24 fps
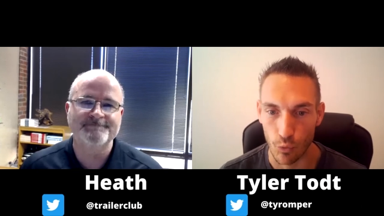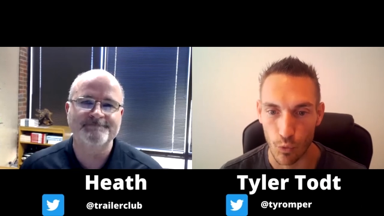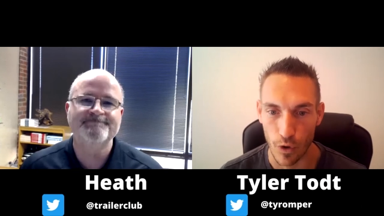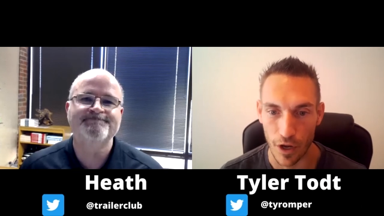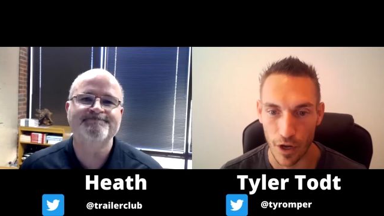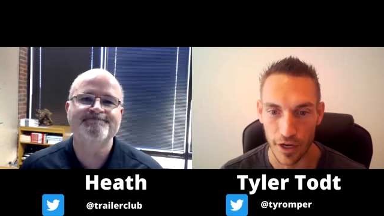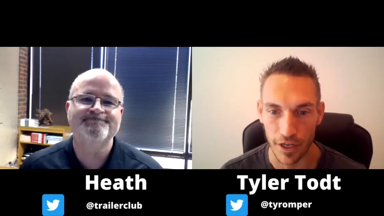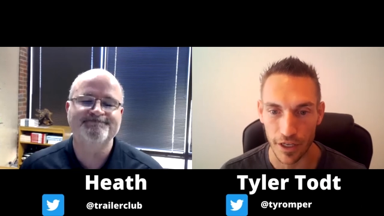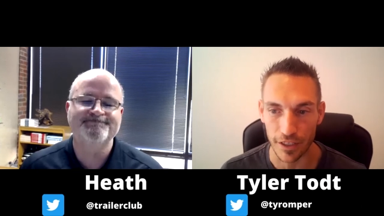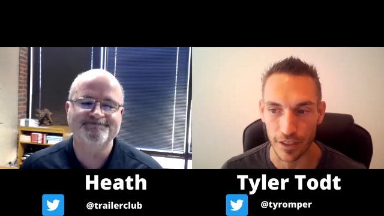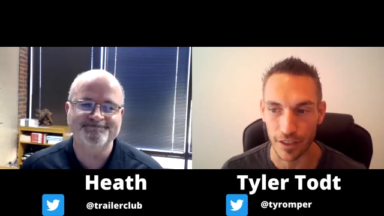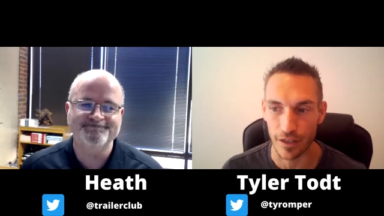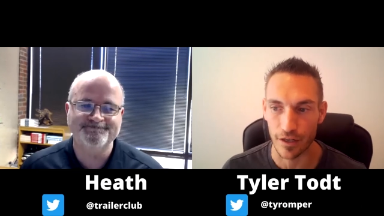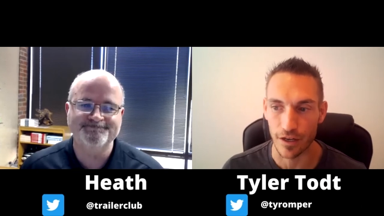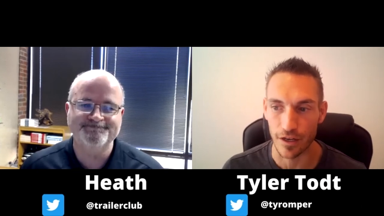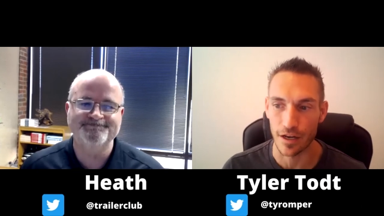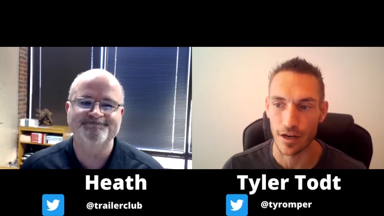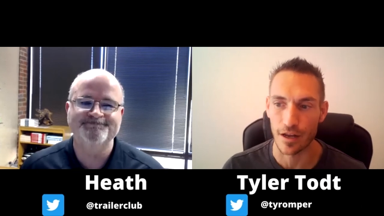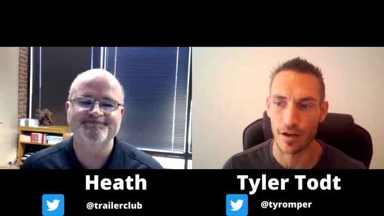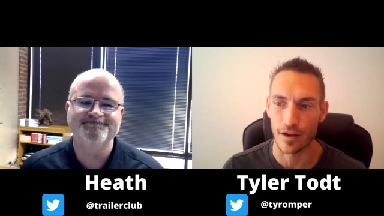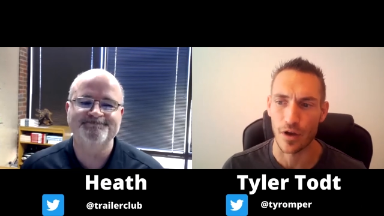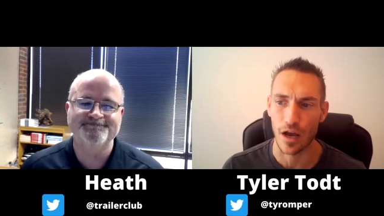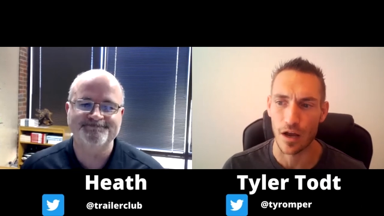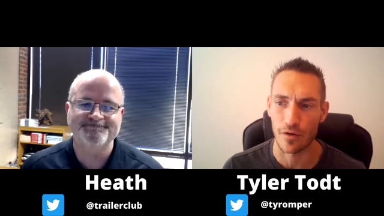Speaker 1: winning, mm. and,
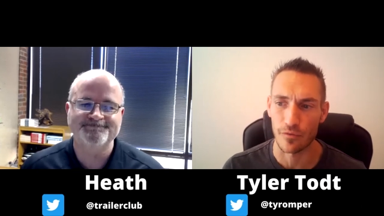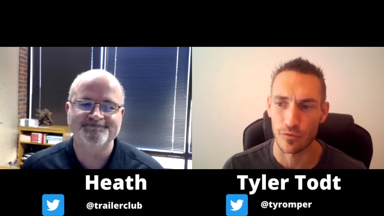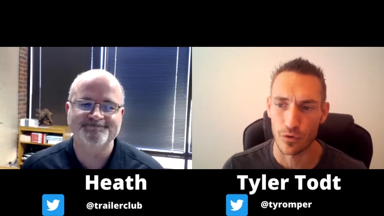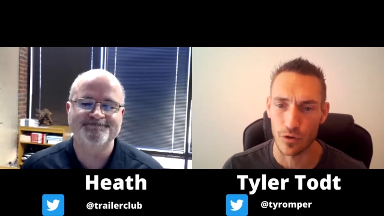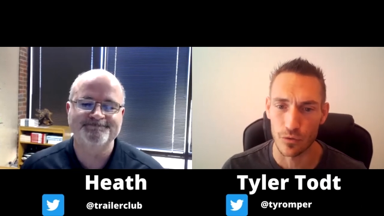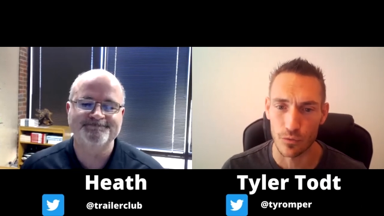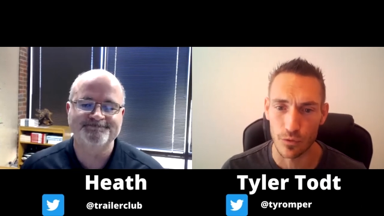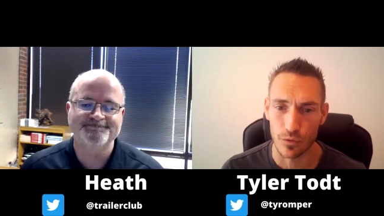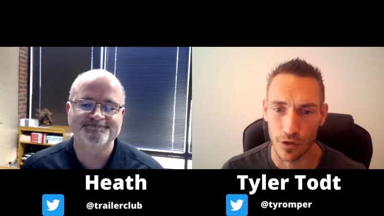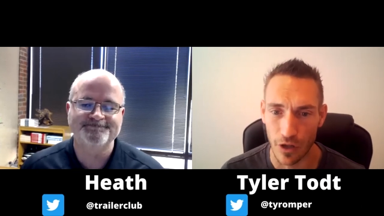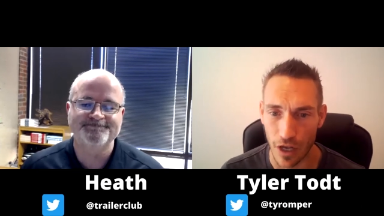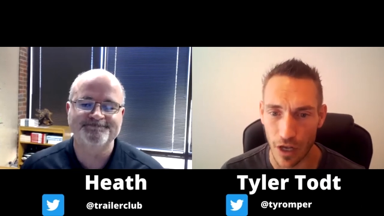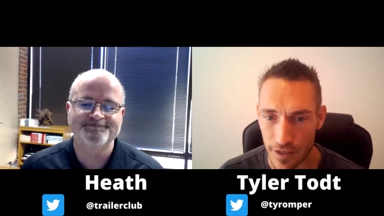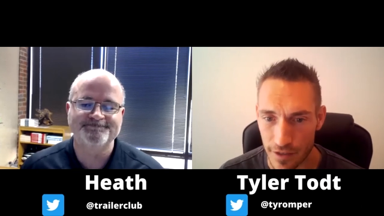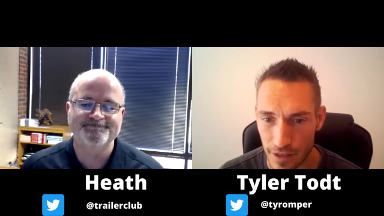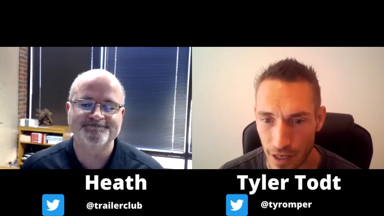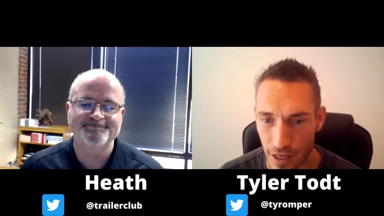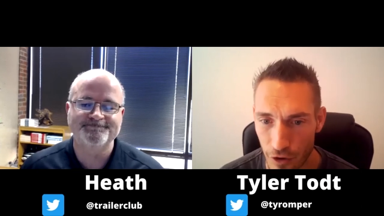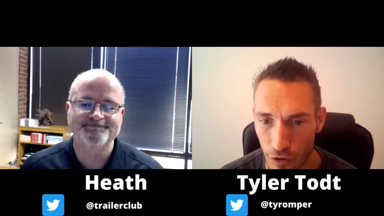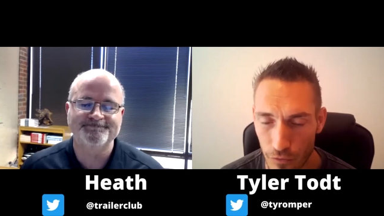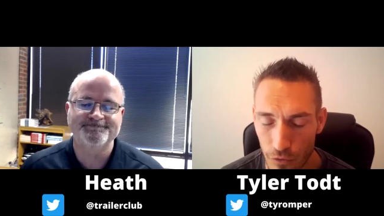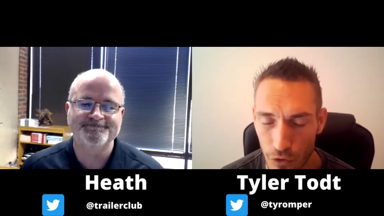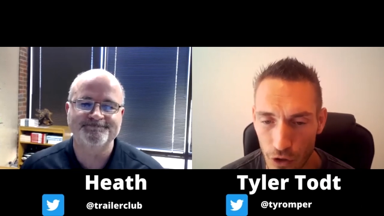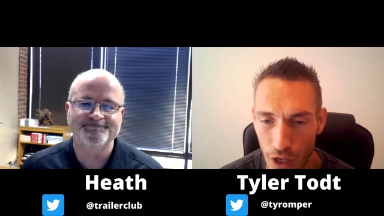and I've, I've really realized
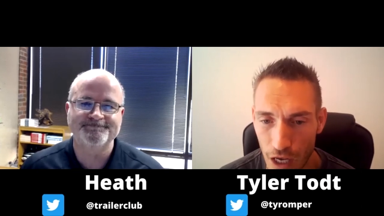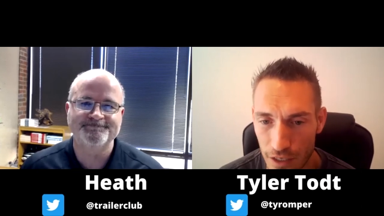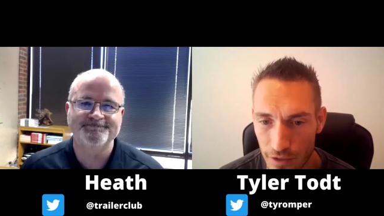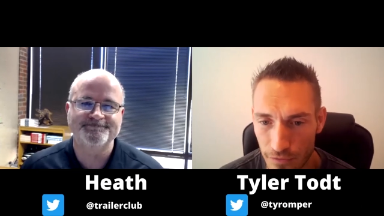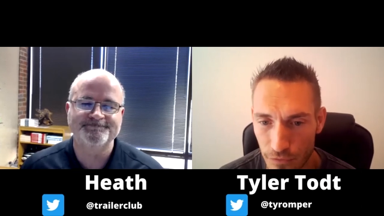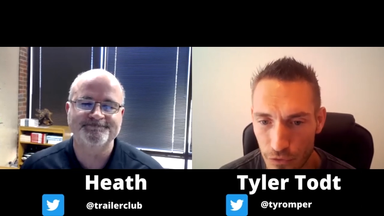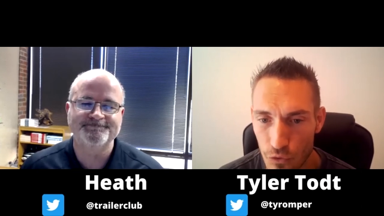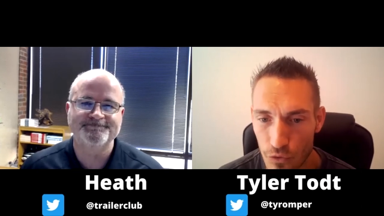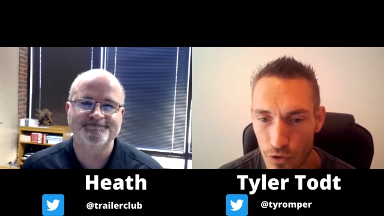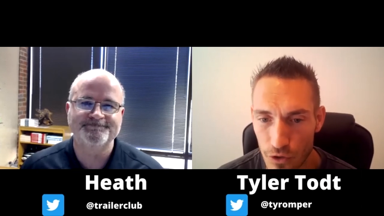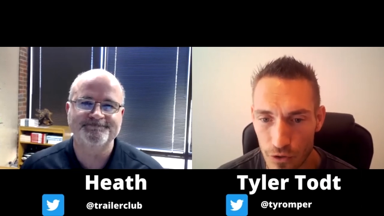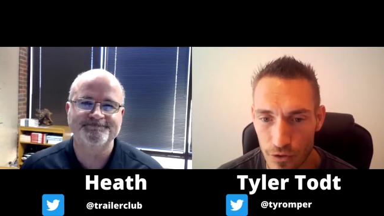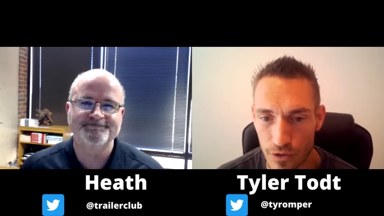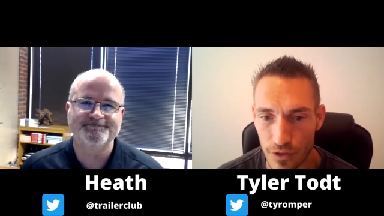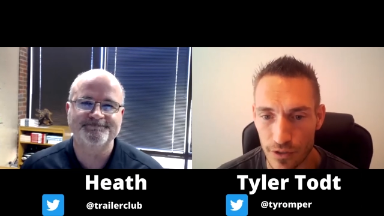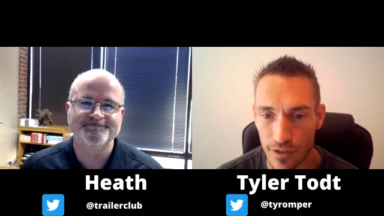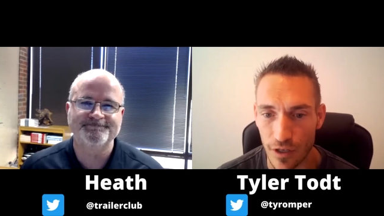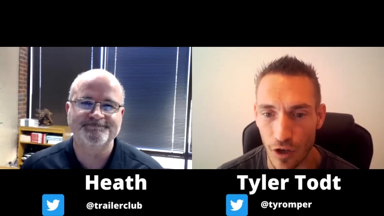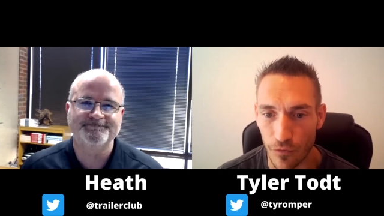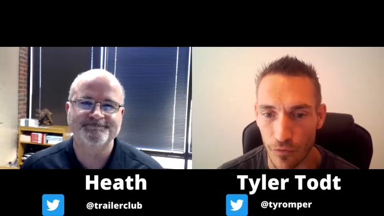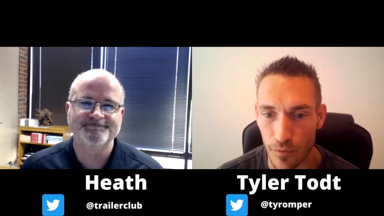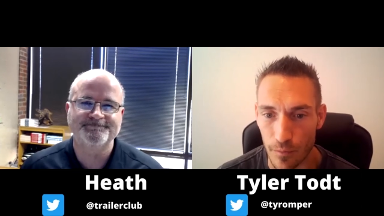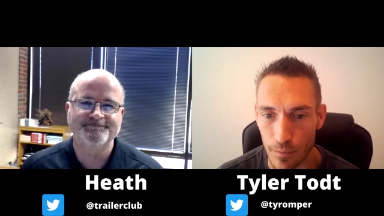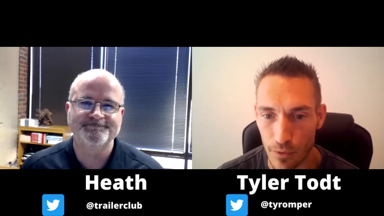that over the last few years of
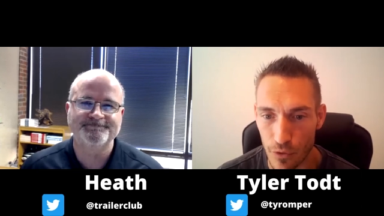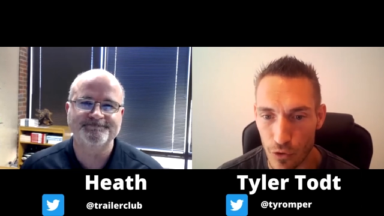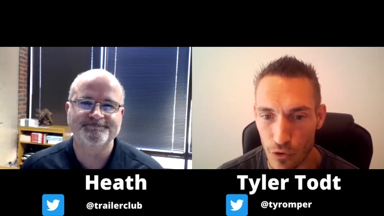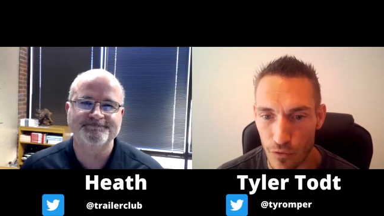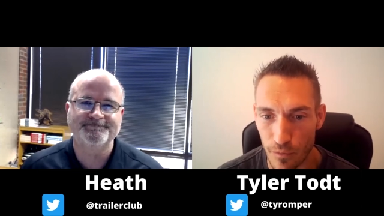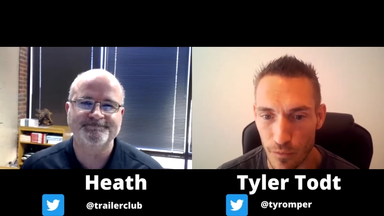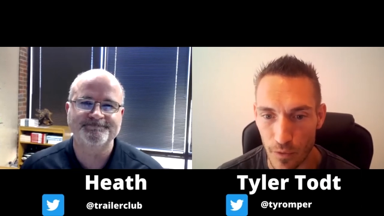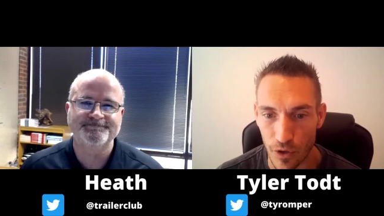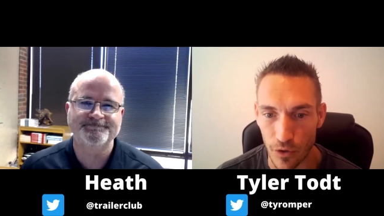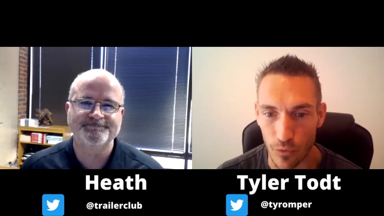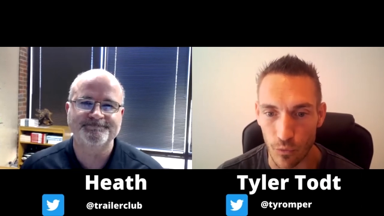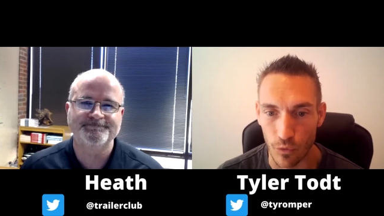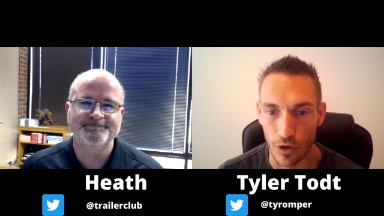self improvement.